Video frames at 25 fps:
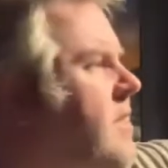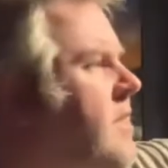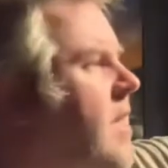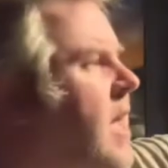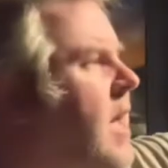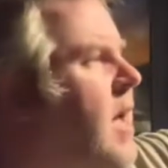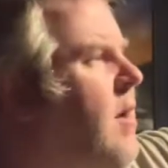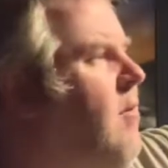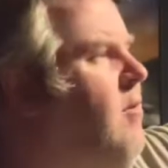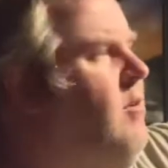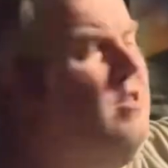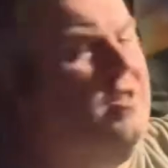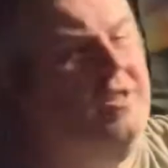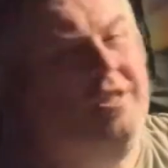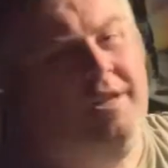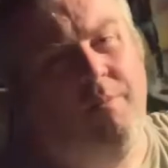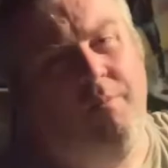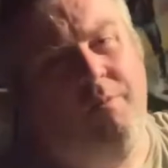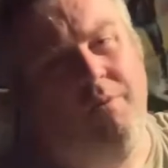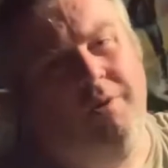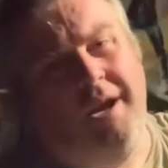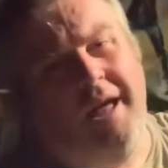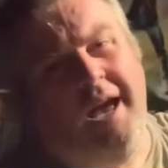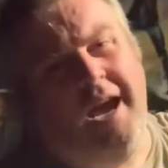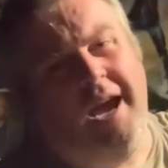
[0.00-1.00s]
there which is
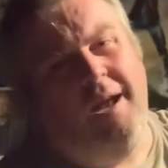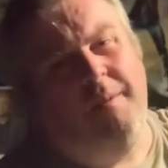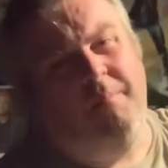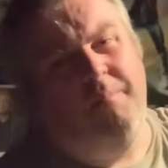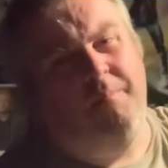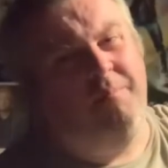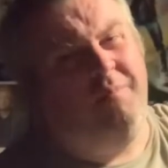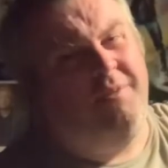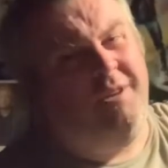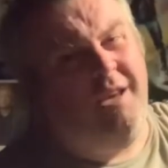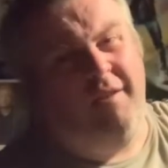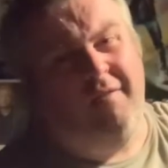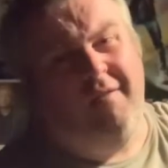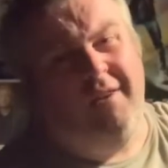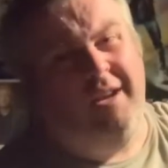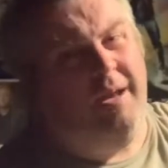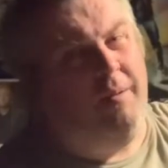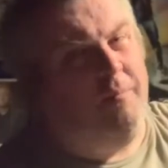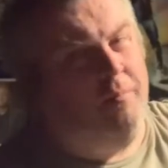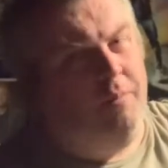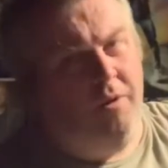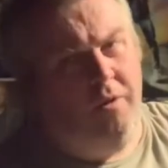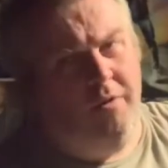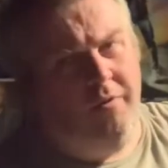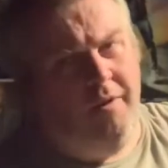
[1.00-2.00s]
double layered DVD
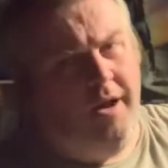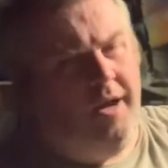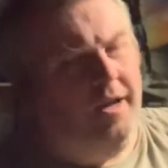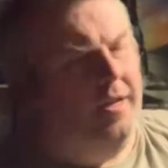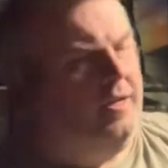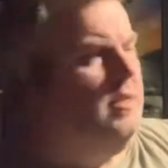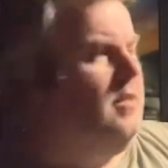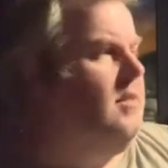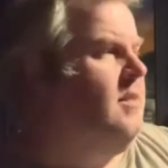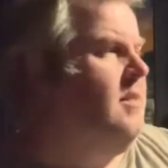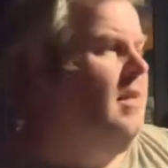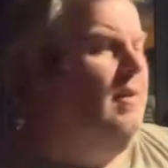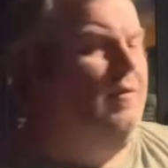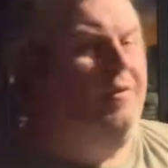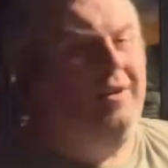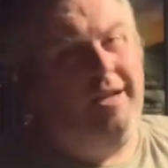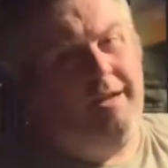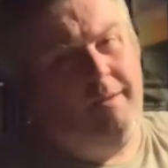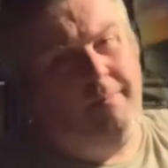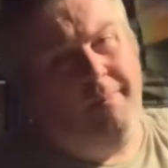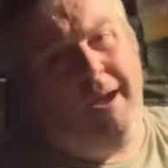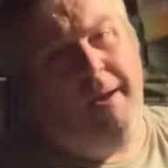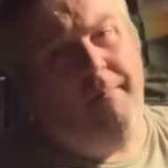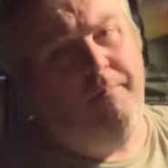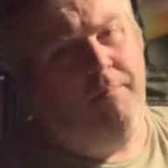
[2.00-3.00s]
and Blu-rays, DVD at the
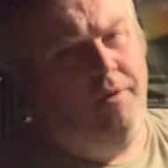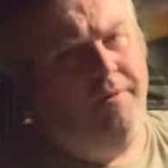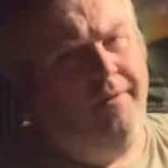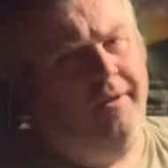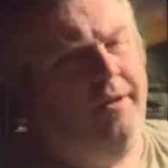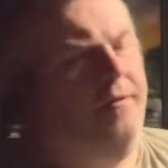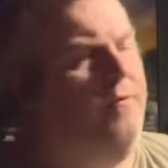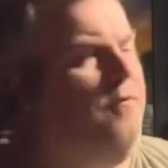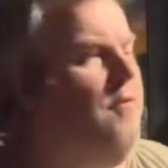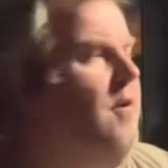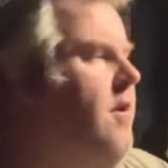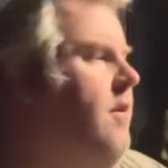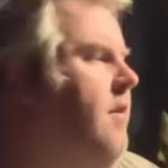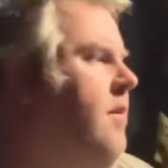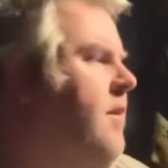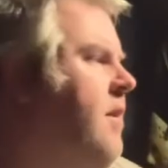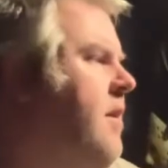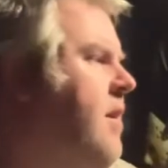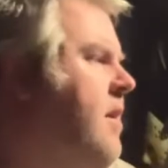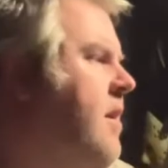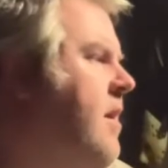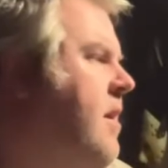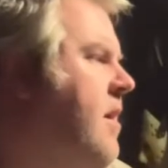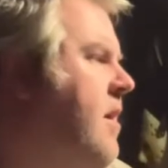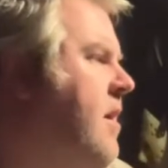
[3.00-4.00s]
back, Blu-ray at the front,
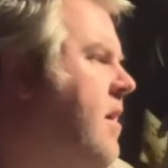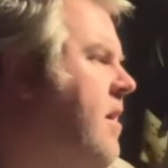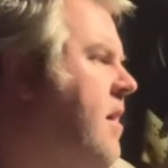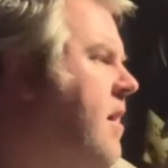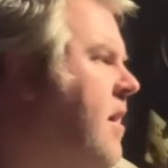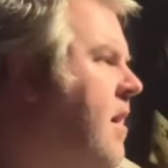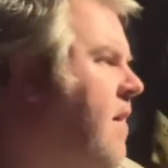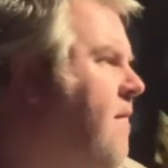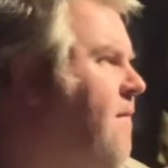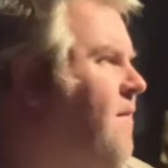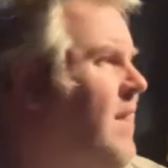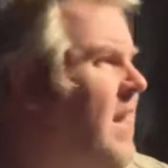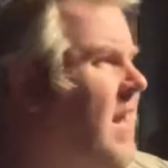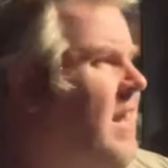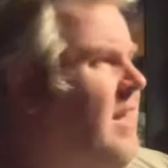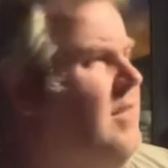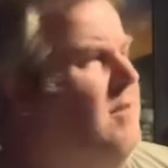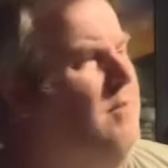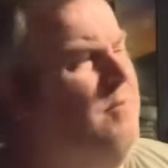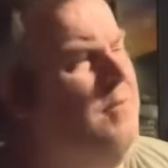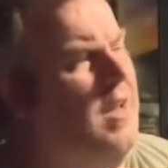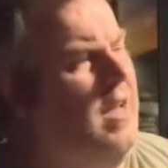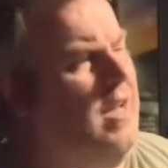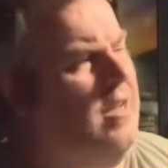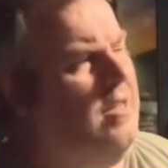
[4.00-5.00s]

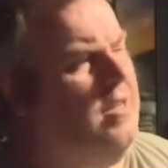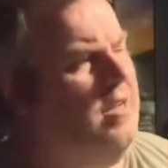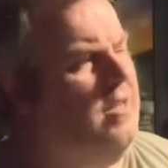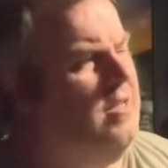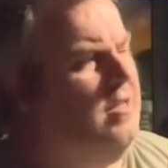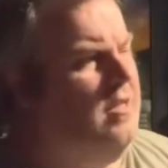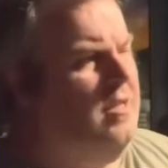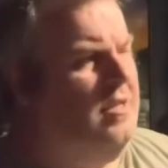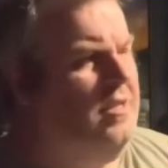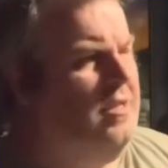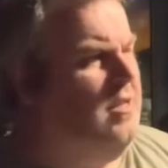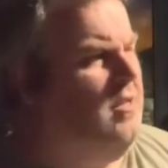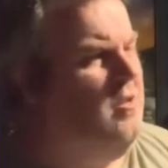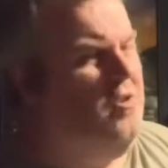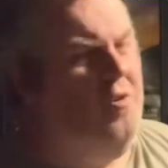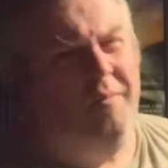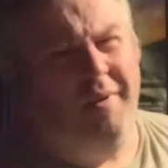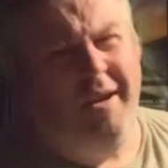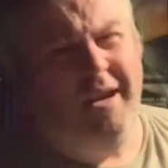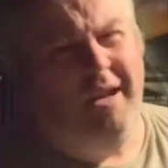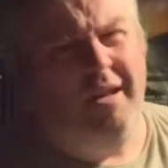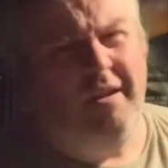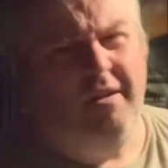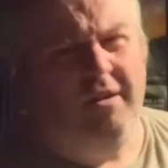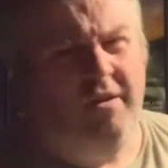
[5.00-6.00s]
some VHSs, not
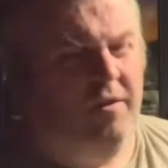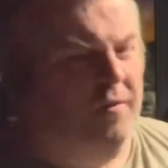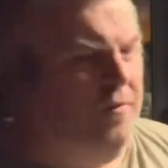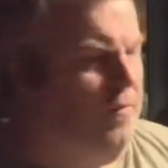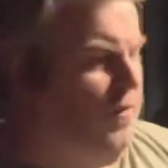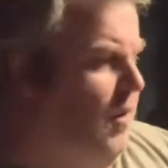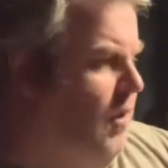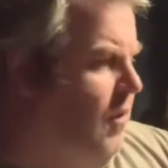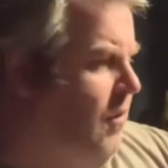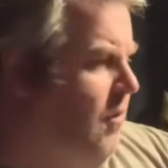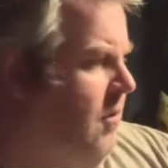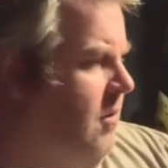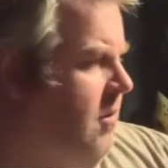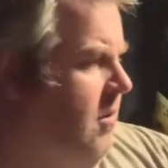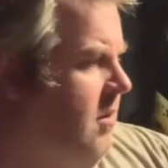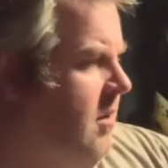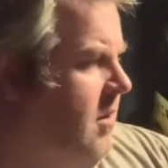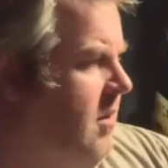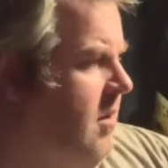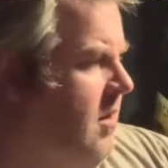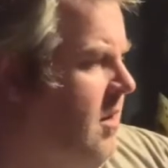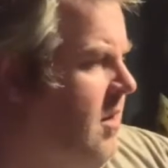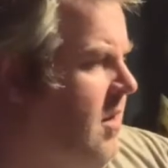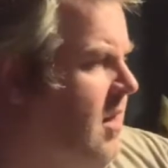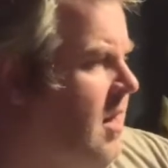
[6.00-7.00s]
many, just a few,
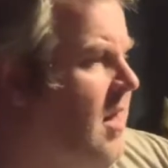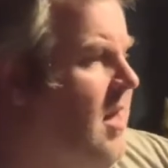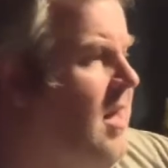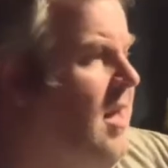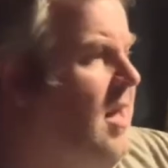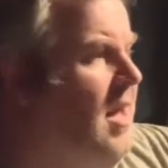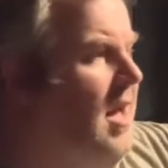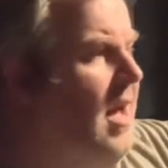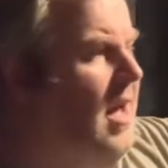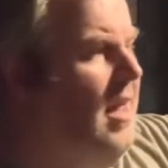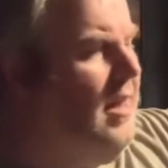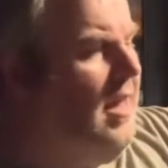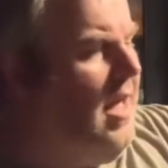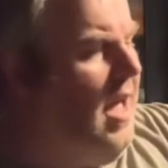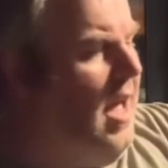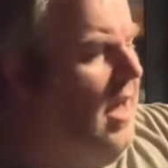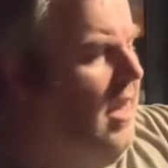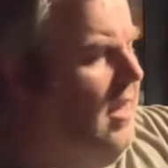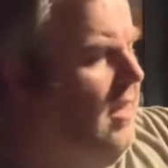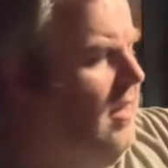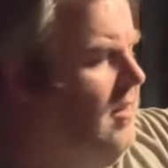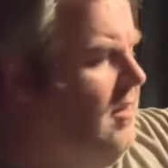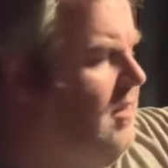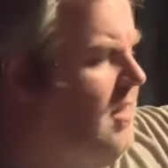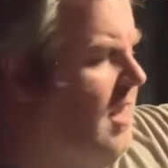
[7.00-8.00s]
and
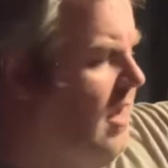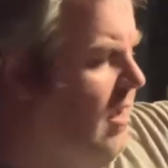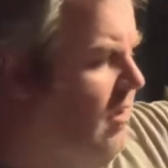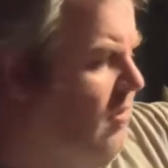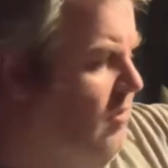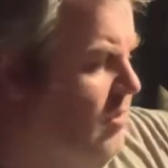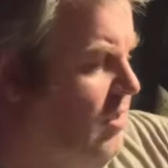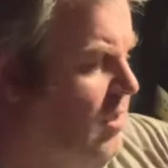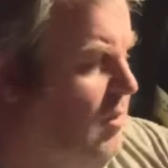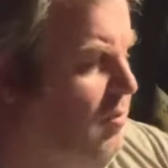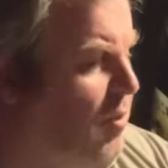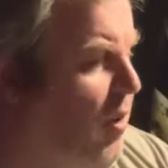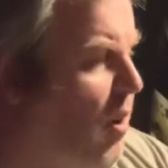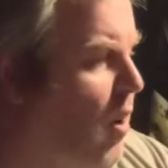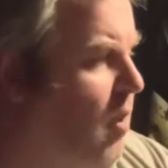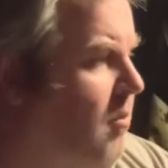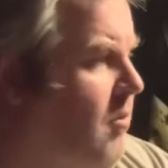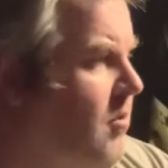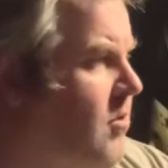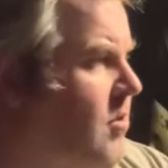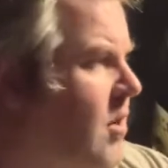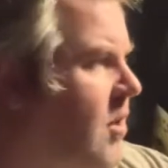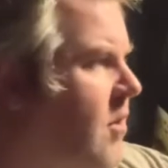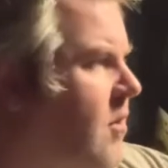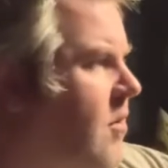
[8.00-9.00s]
then that goes to the bottom.
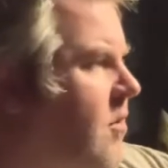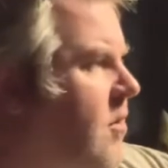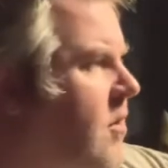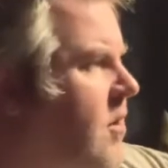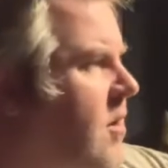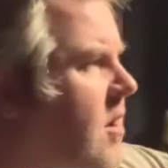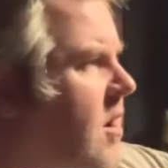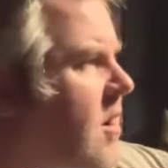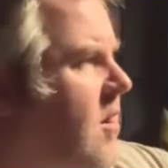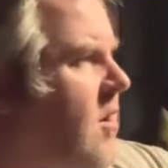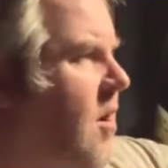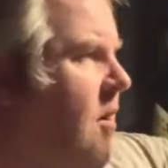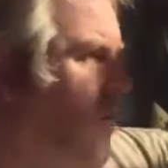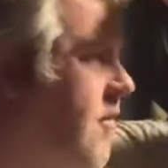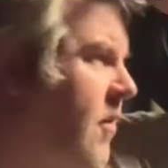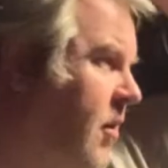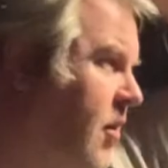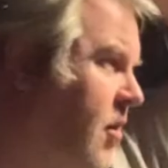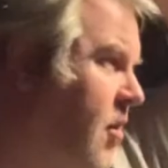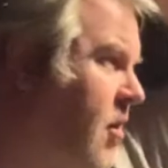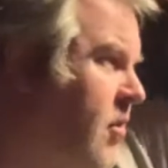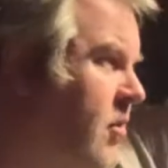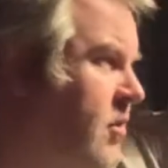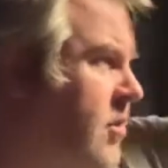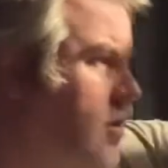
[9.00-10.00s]
So I've currently
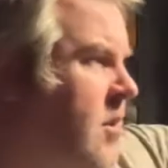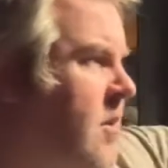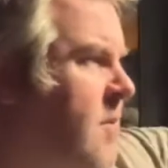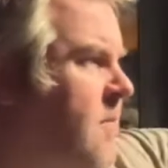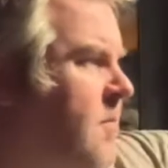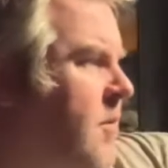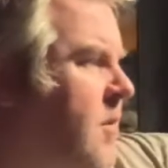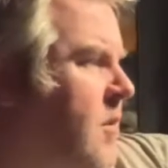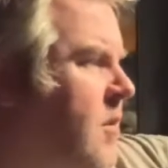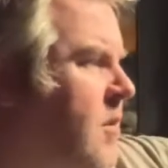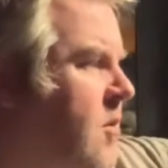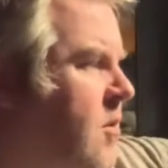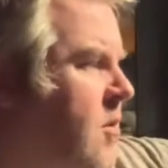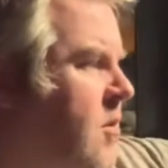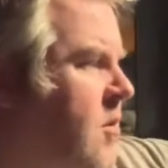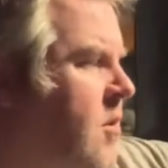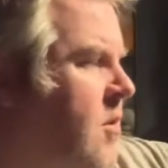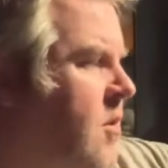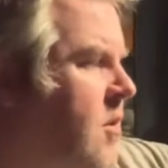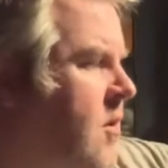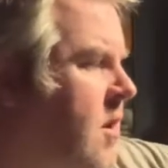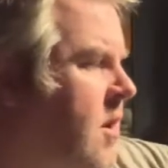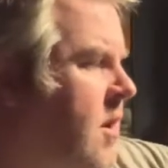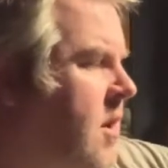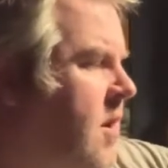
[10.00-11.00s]
got
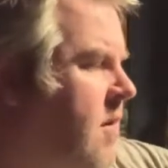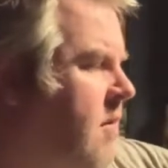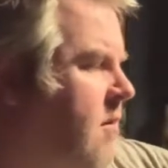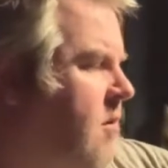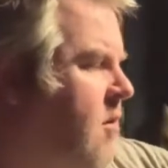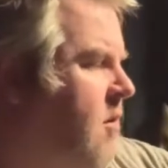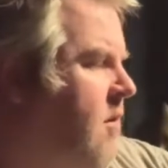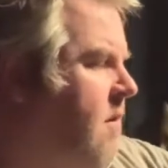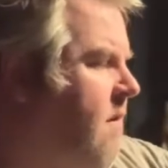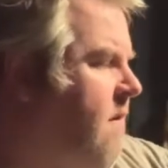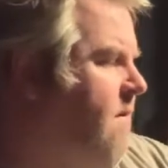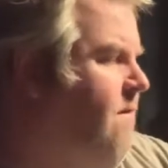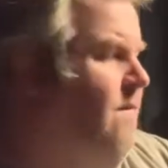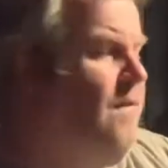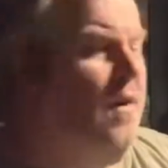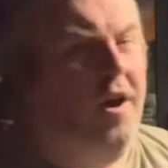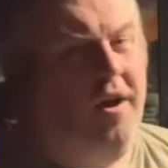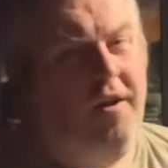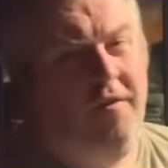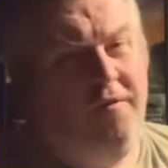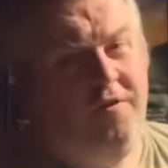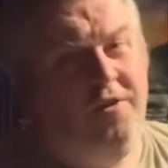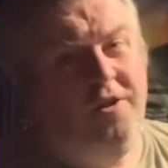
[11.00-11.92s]
5